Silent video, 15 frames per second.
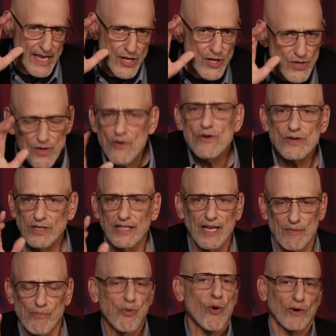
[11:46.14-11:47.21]
a hugely
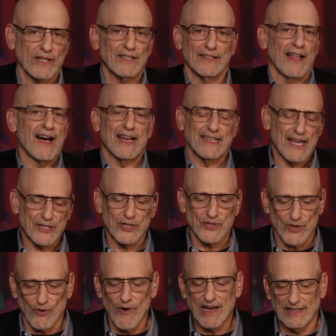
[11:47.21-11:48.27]
important line, not
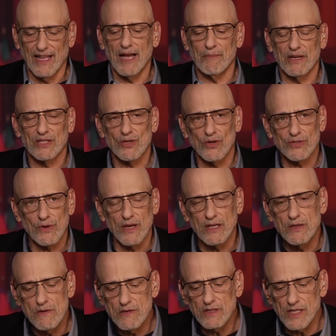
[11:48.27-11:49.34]
just a great line, but it's also a
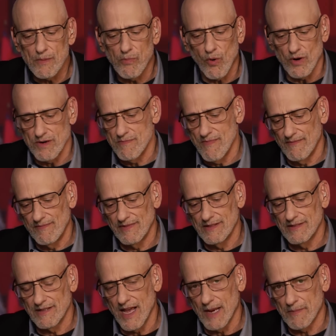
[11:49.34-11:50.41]
hugely important
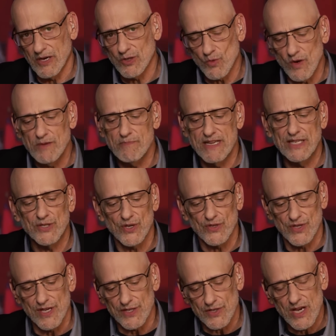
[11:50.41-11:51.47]
line because what it means
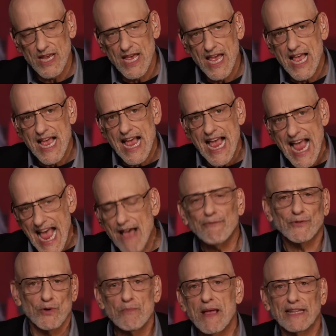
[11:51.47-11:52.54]
is this.
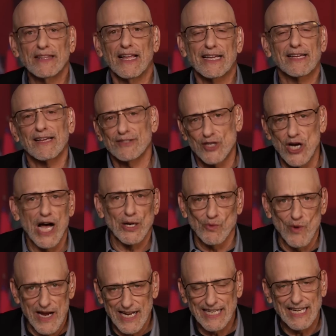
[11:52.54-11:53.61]
After men like John
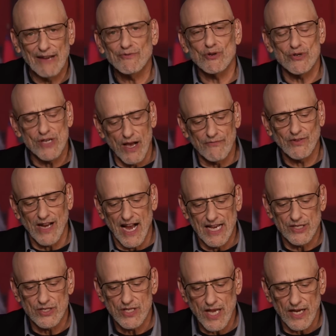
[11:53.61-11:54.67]
Wayne, after tough
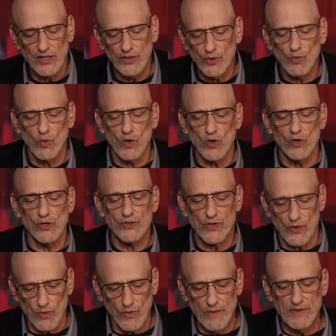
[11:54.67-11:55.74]
guys settle the world
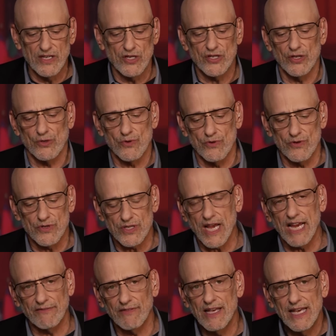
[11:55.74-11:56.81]
so the women and children are
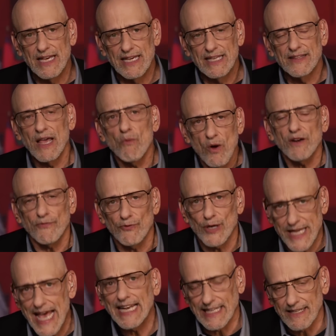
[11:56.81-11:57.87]
safe, they want to
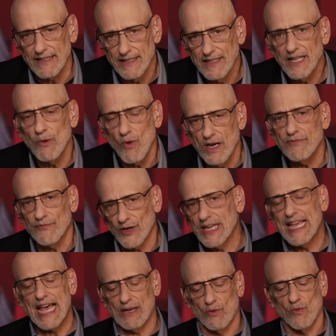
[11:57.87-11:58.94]
forget it. They want to
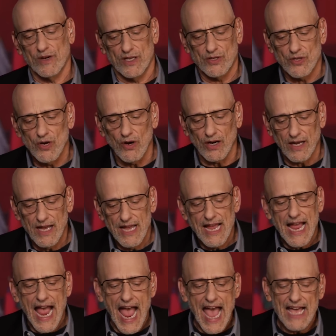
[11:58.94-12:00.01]
forget what it took.
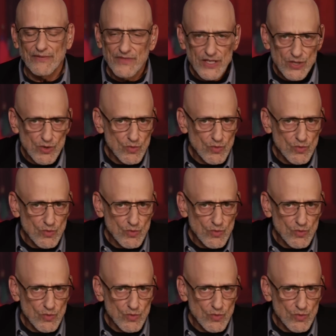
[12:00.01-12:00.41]
And this